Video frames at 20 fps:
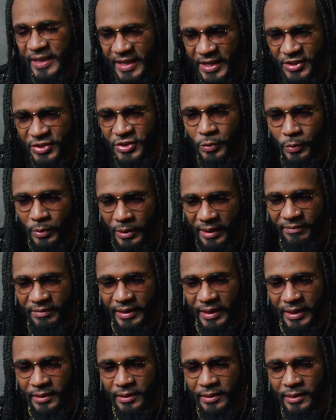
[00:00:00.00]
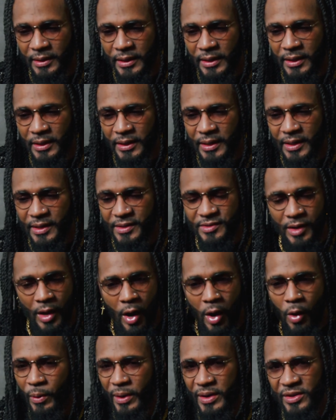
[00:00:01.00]
issue of it is
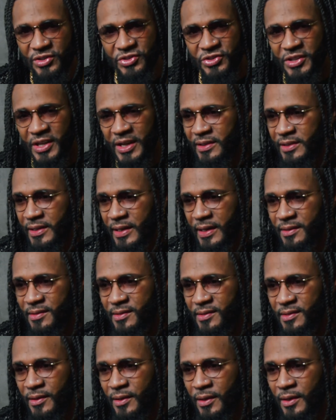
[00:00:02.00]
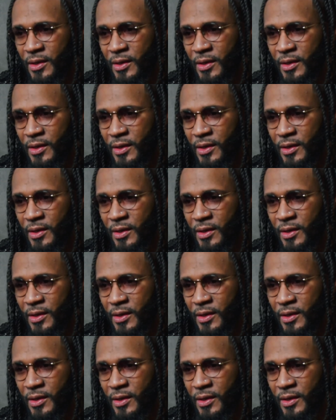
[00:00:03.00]
always genius.